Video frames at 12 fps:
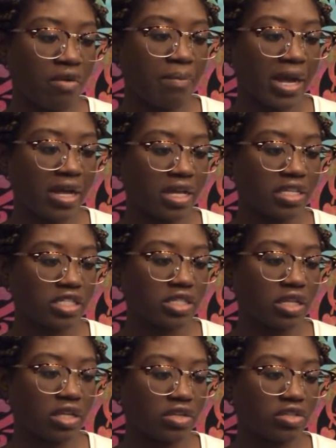Rebecca
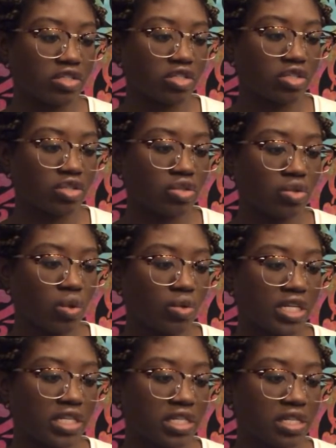
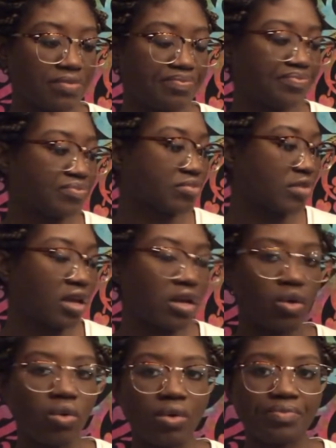Solnit.
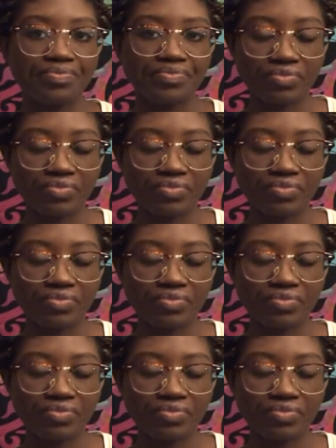Cool.